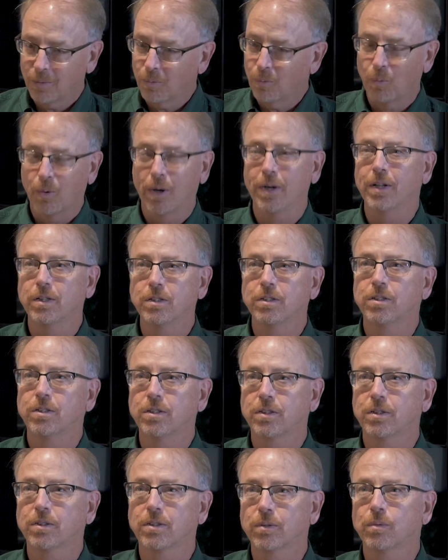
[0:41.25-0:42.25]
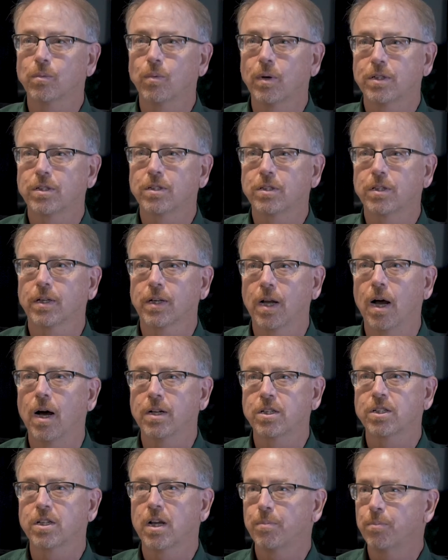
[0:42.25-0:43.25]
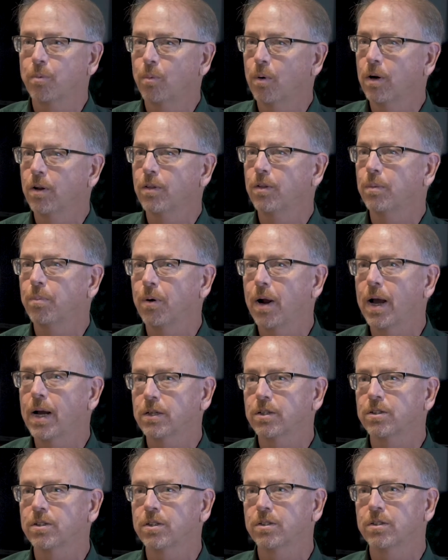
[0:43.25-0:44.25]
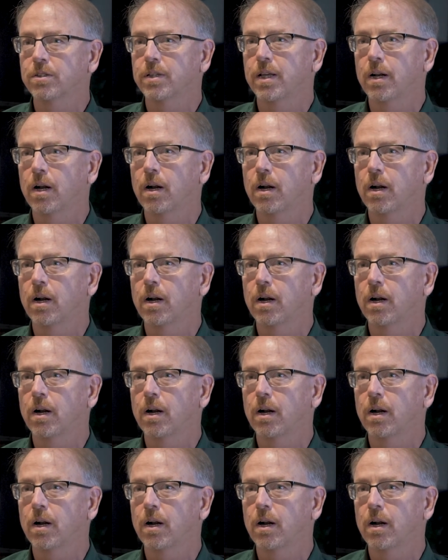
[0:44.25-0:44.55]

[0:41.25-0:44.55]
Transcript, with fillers: what's the concept? What are the practices that